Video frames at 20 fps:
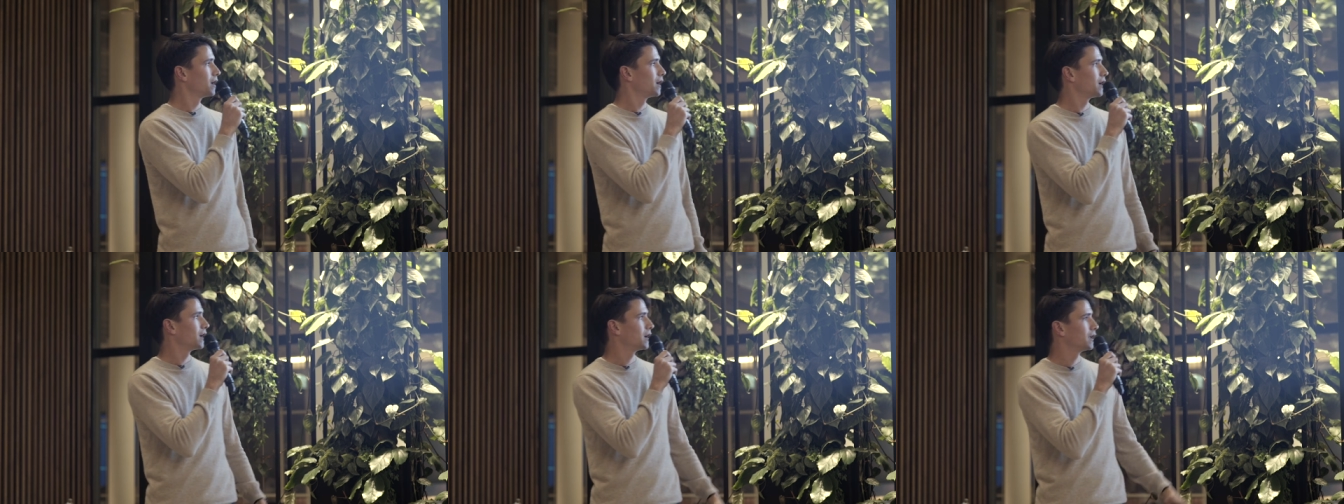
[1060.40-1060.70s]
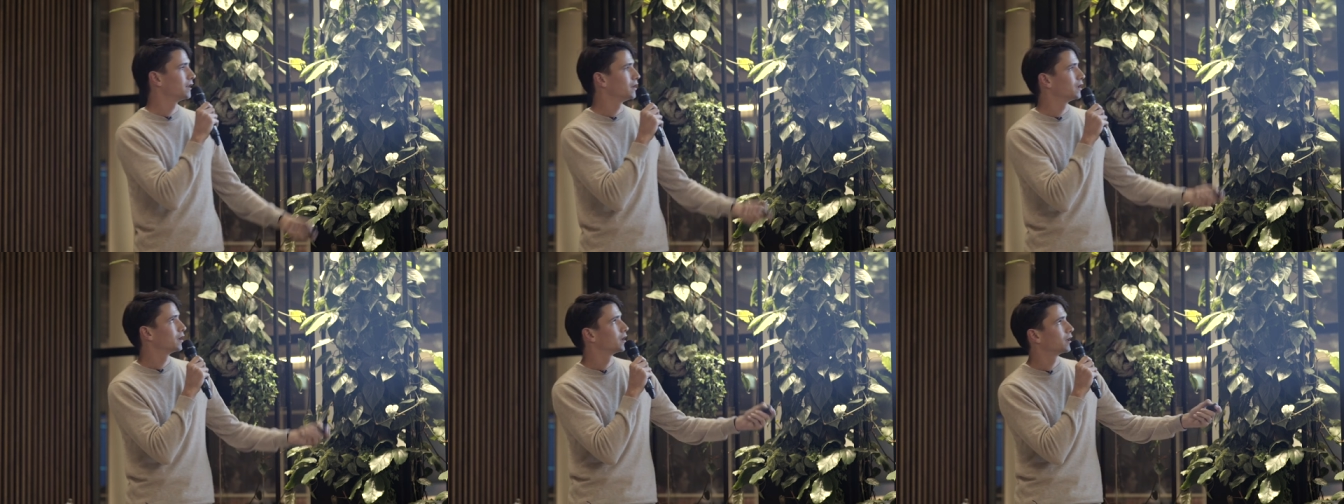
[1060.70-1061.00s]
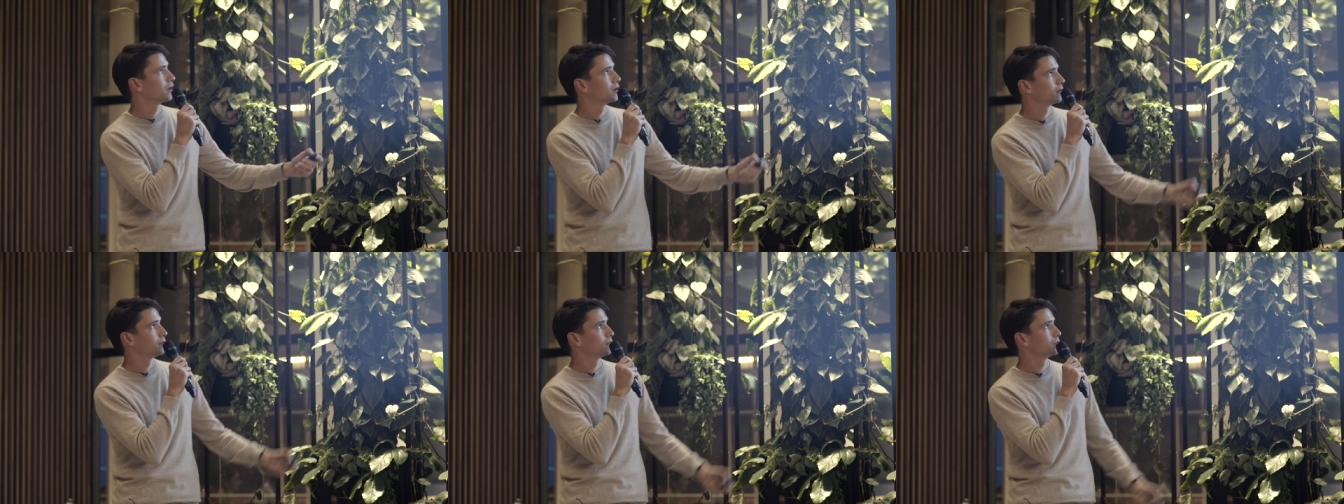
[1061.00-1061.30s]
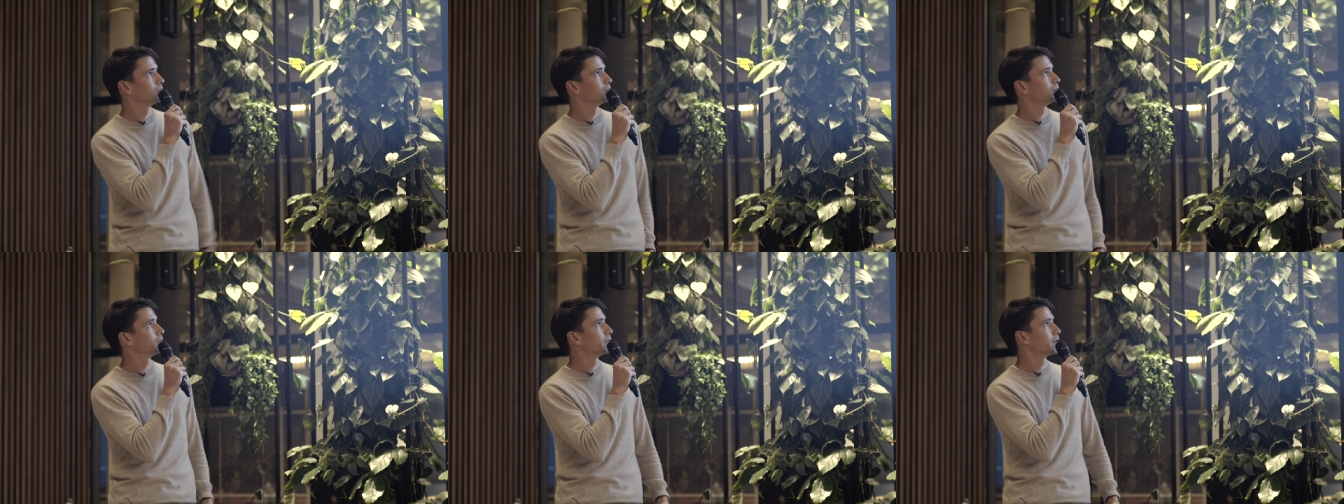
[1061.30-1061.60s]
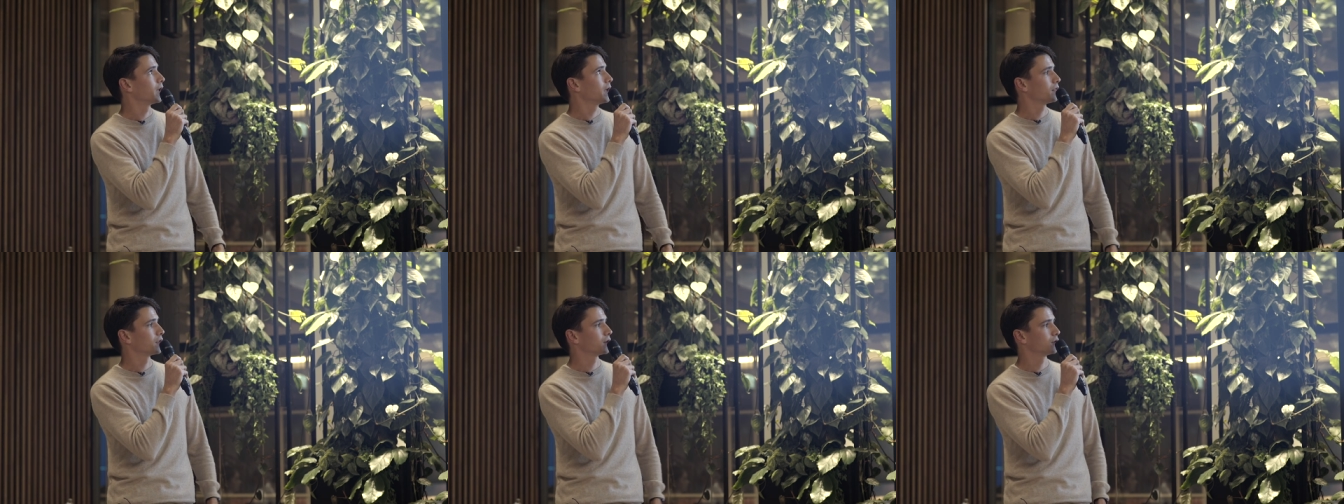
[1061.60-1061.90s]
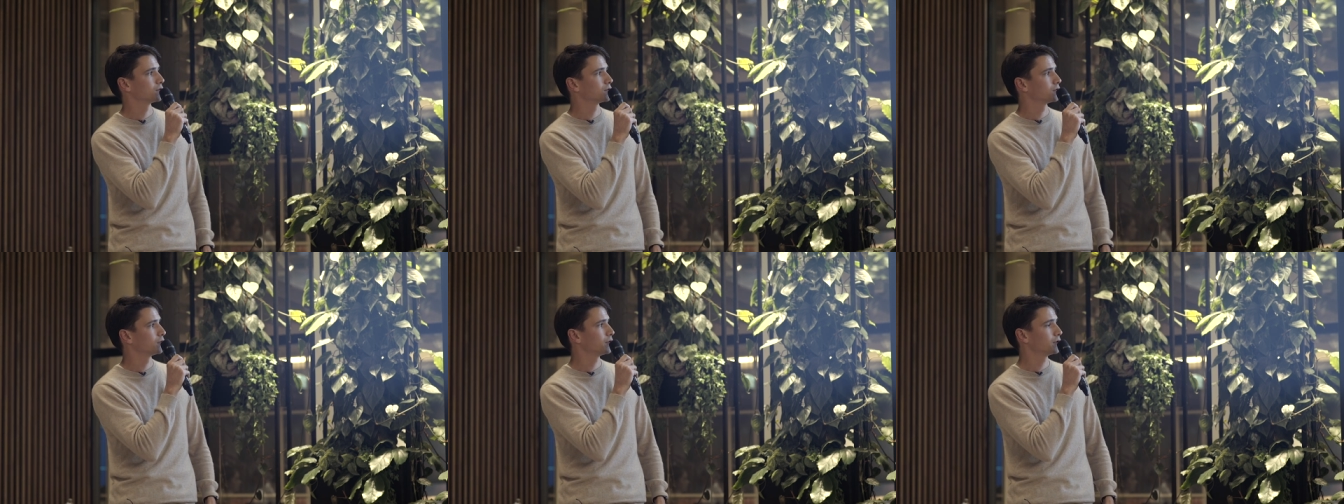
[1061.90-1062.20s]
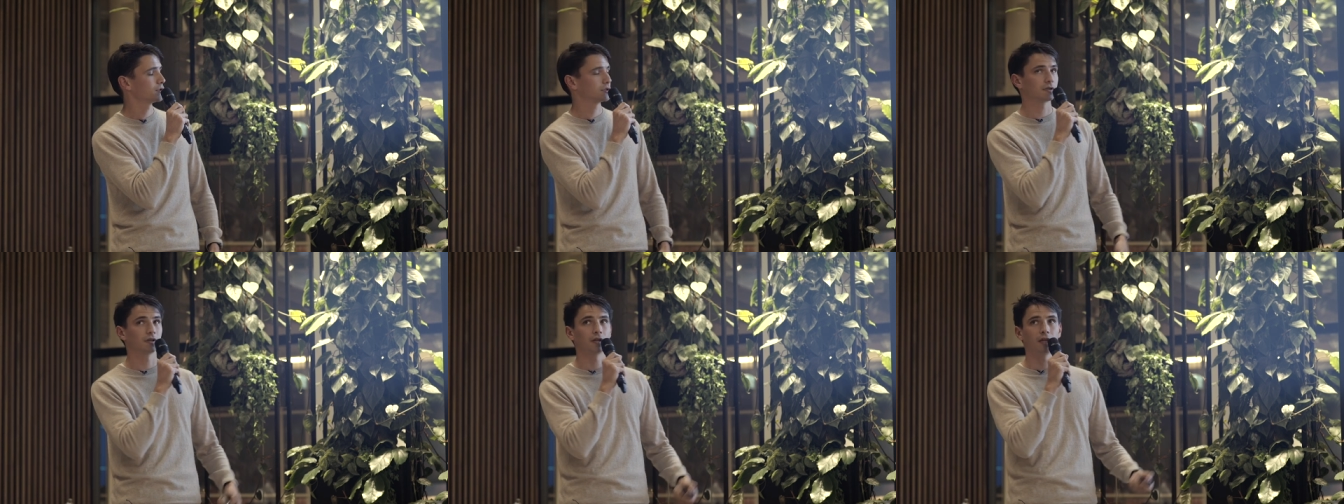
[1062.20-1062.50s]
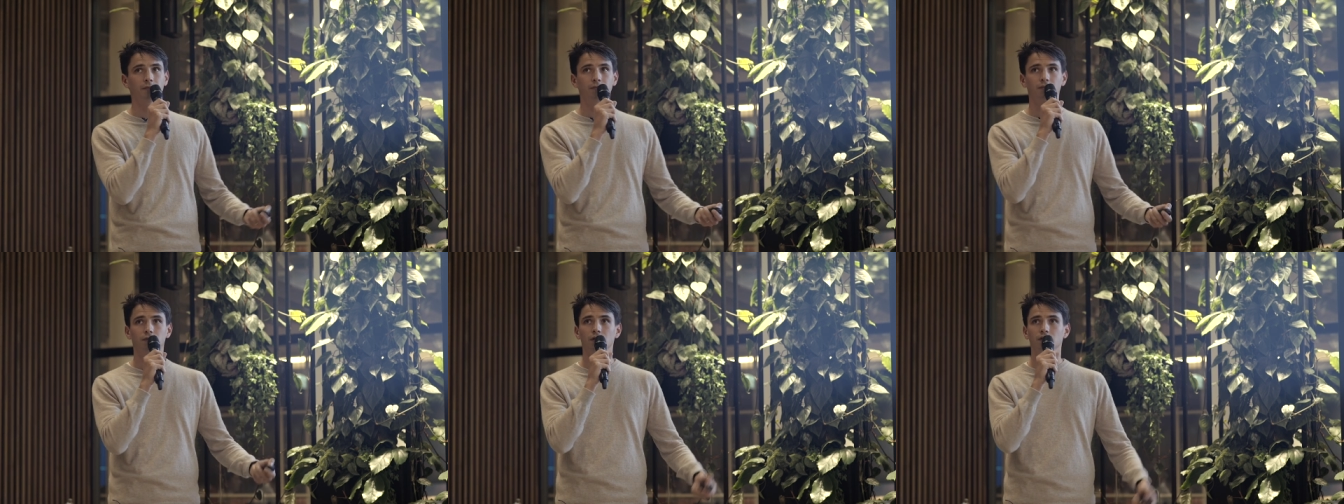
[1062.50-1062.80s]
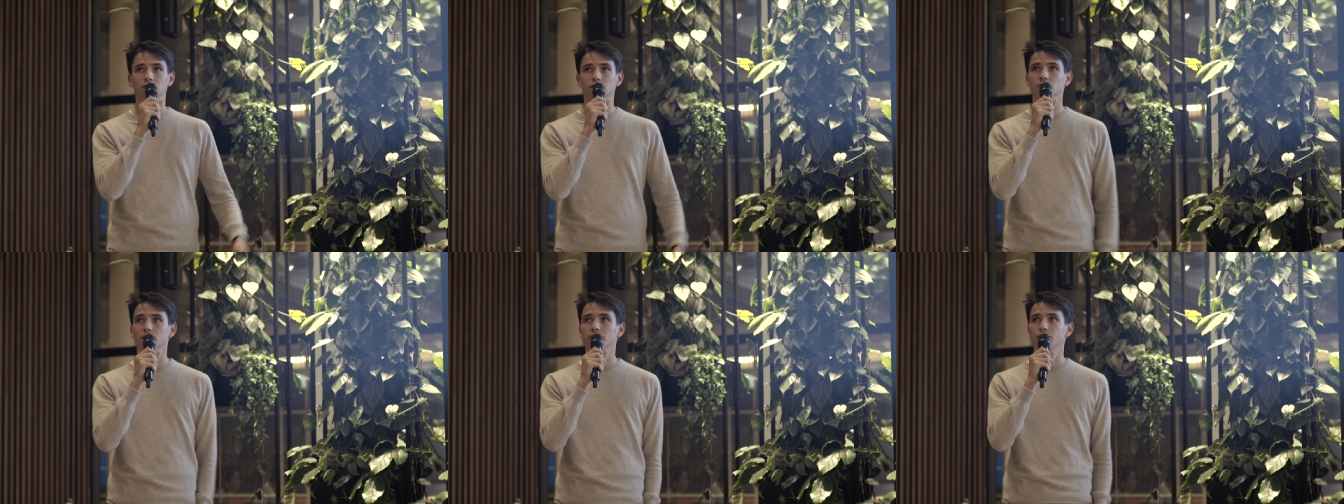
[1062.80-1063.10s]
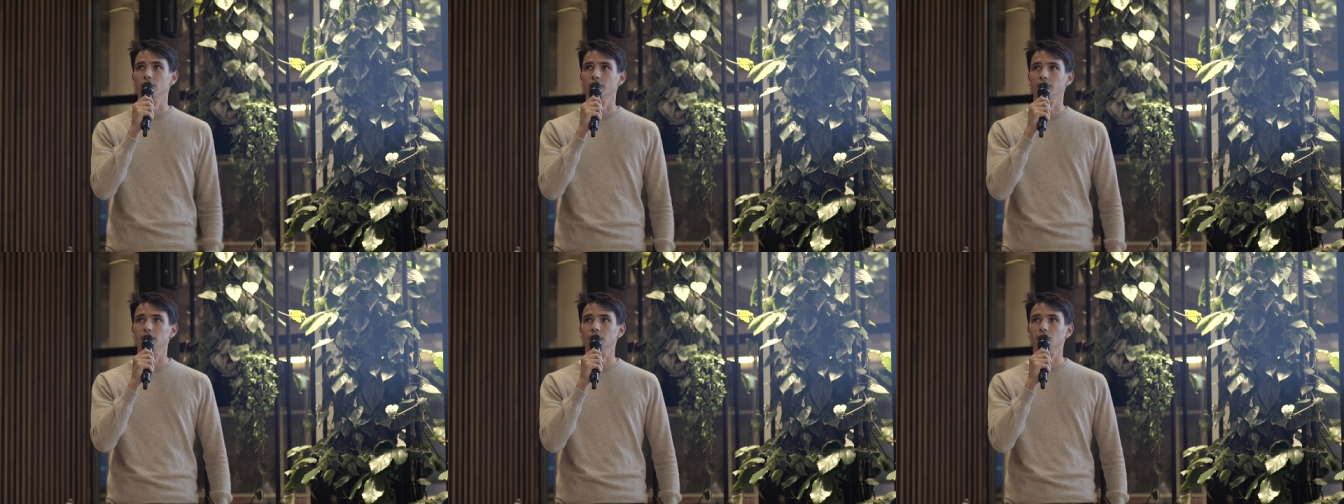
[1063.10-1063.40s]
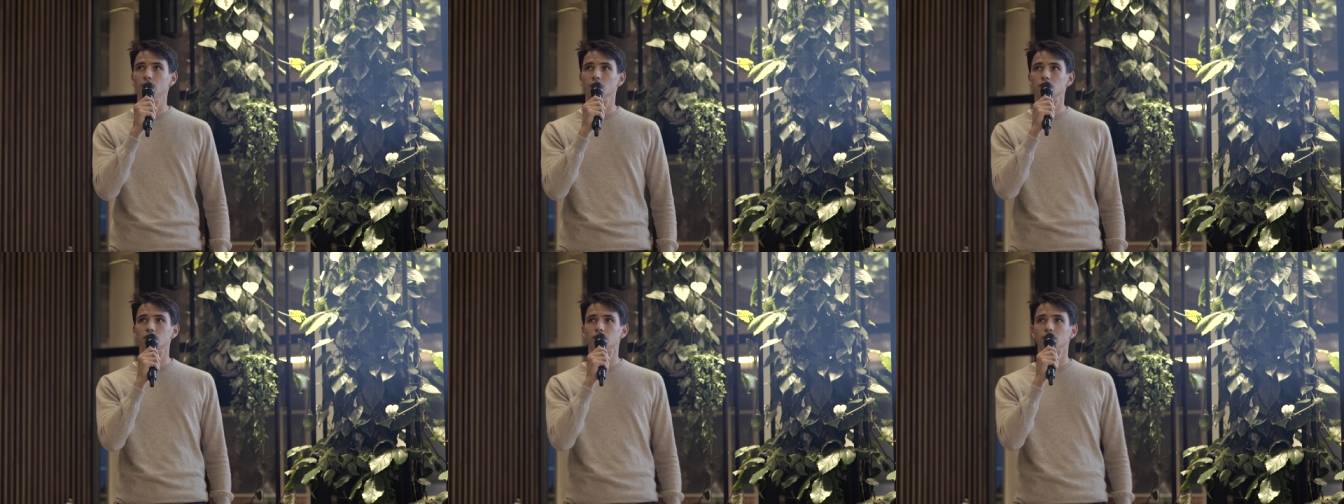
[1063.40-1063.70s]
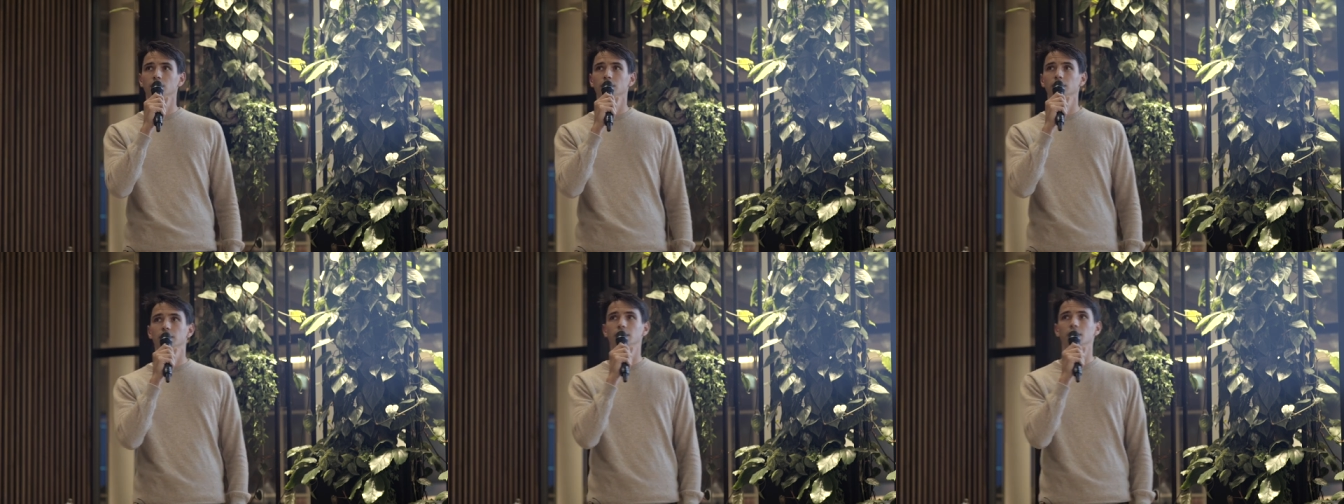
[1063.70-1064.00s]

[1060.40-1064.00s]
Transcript: And uh, yeah, thank you so much. Let us know if you have any question.